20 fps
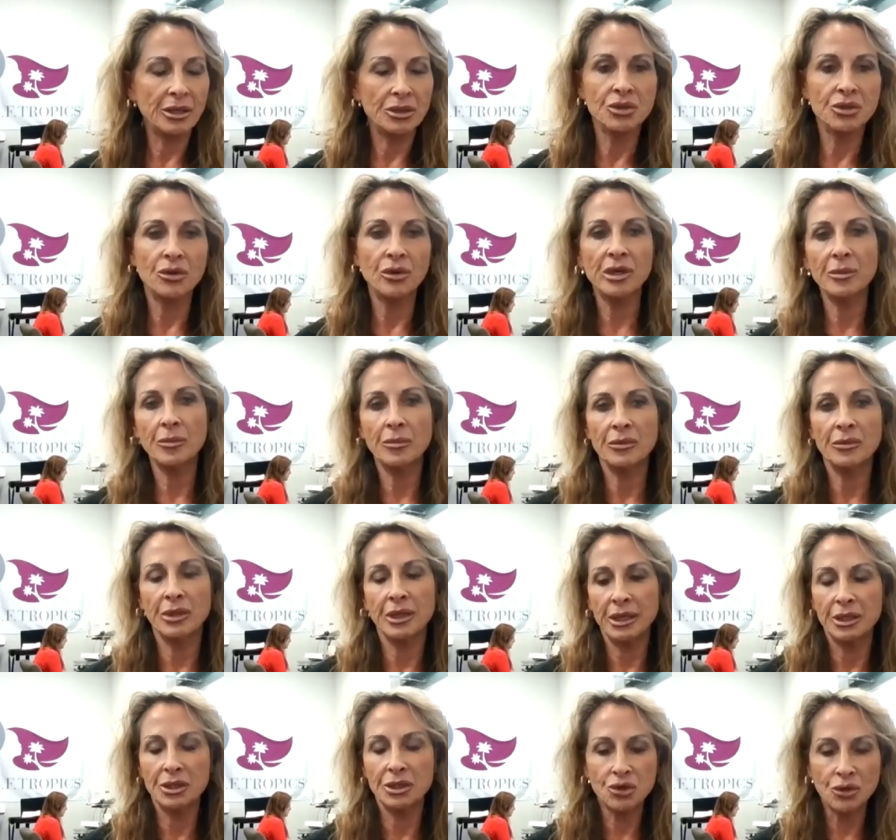During
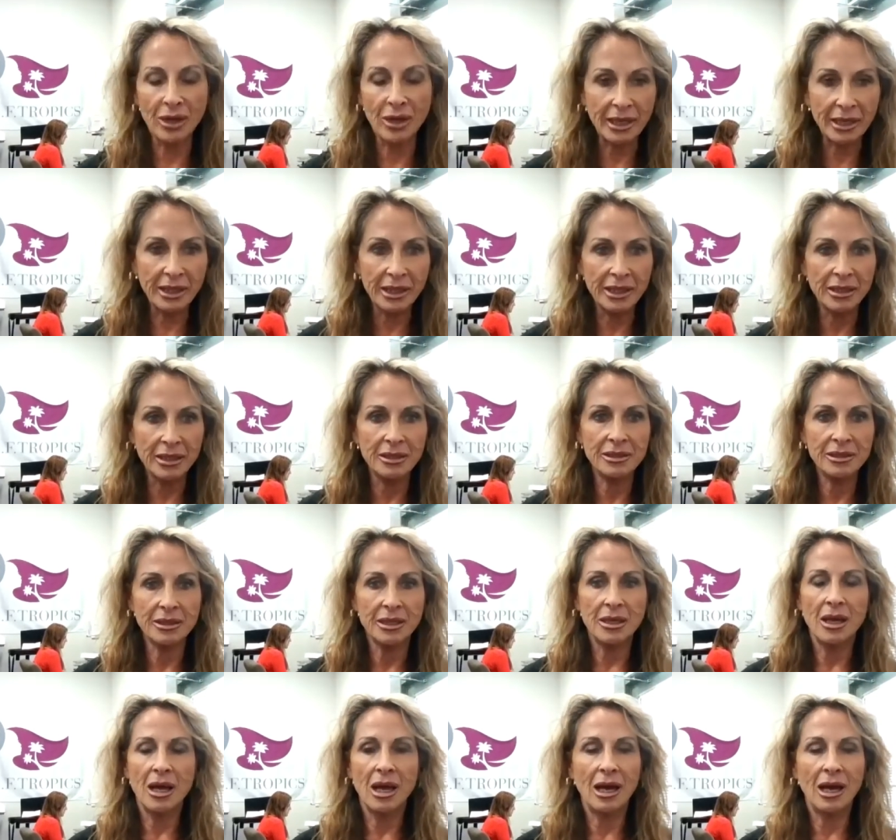the trainings,
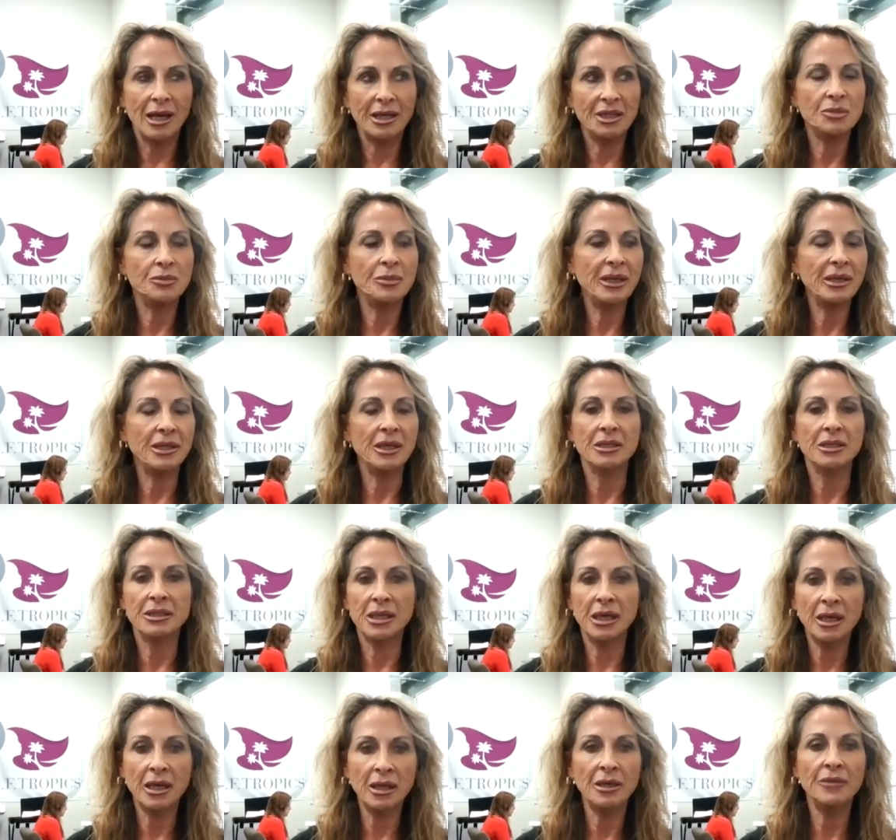I spend a
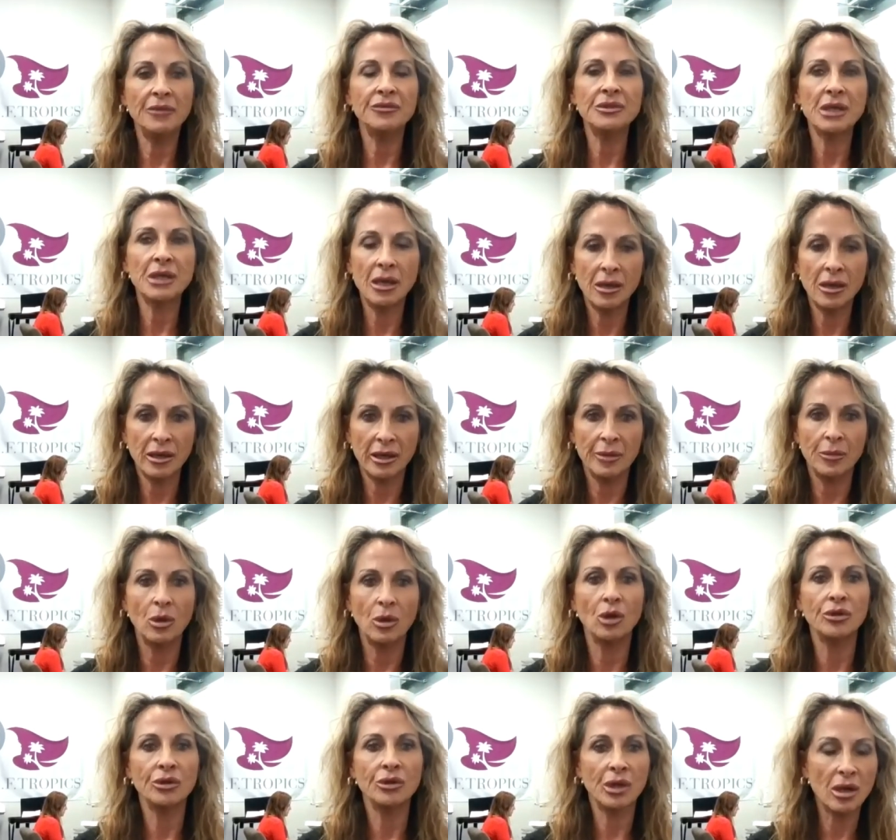ton of time
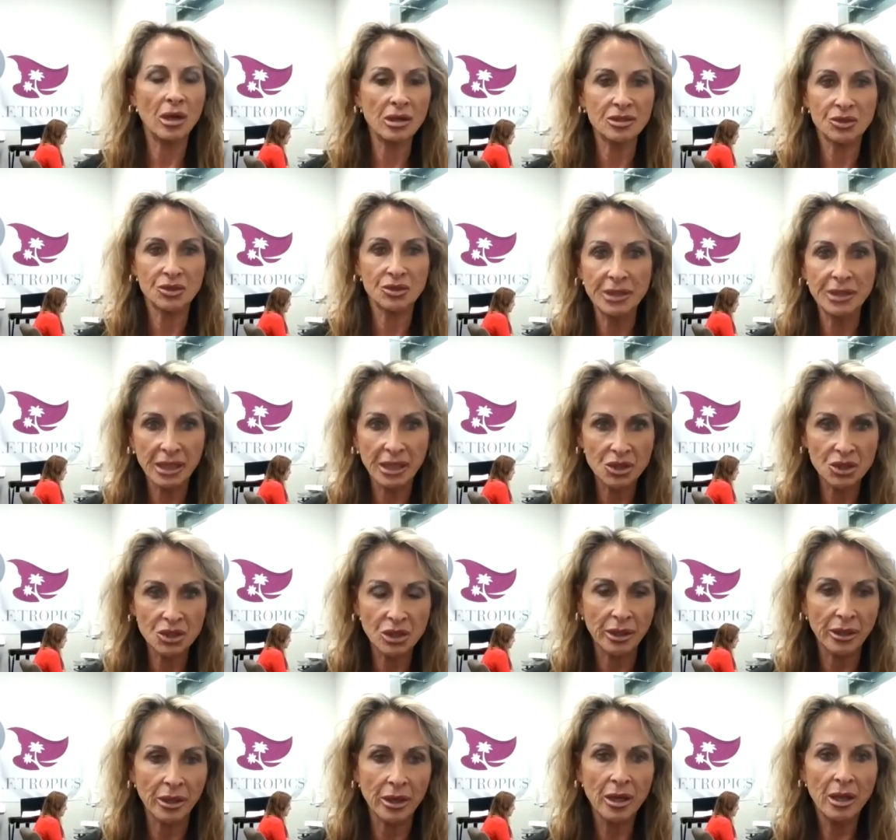on the
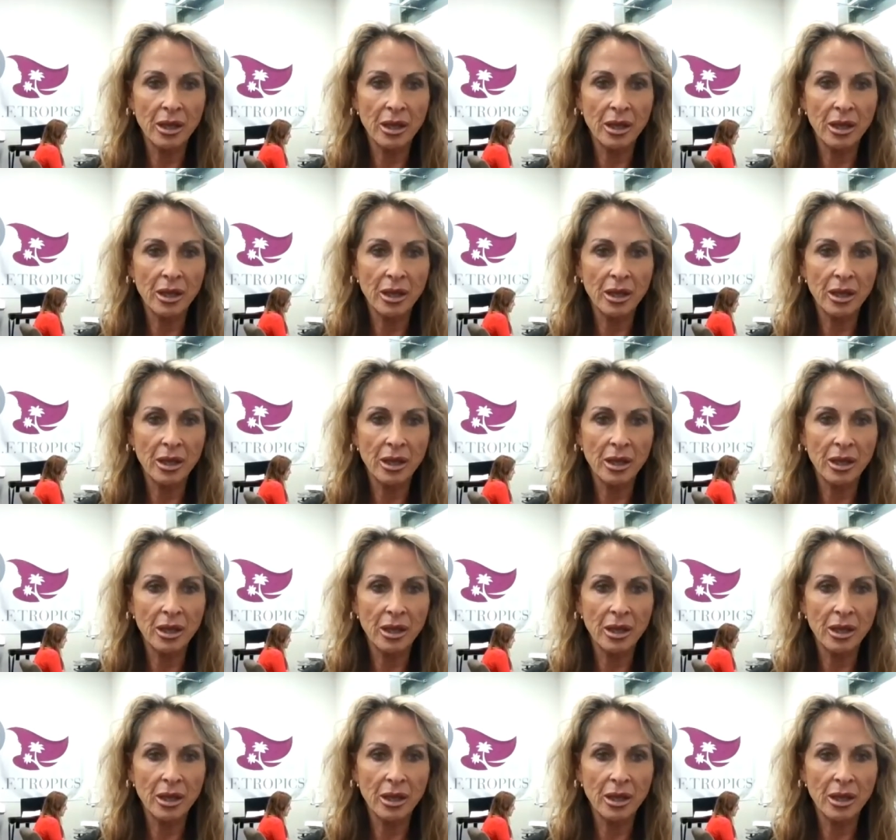consultation.